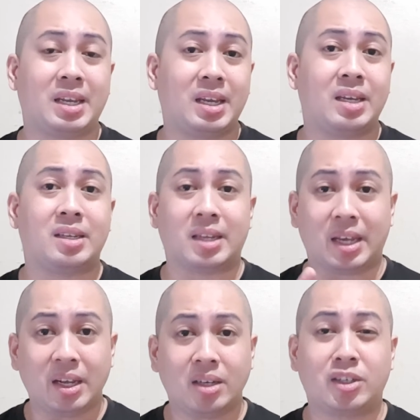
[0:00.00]
in the
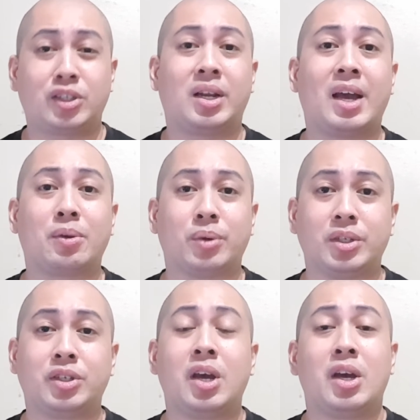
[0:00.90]
English
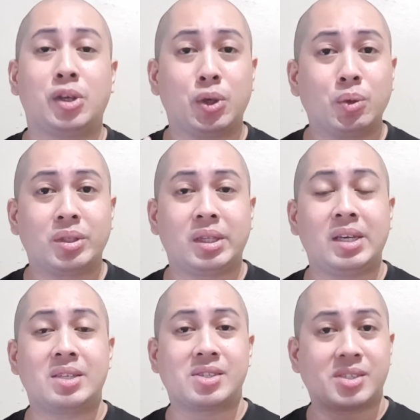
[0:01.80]
language, you will
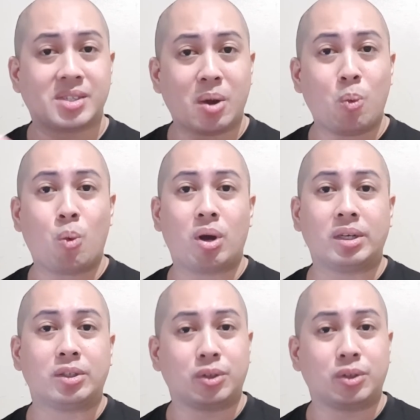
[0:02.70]
need someone to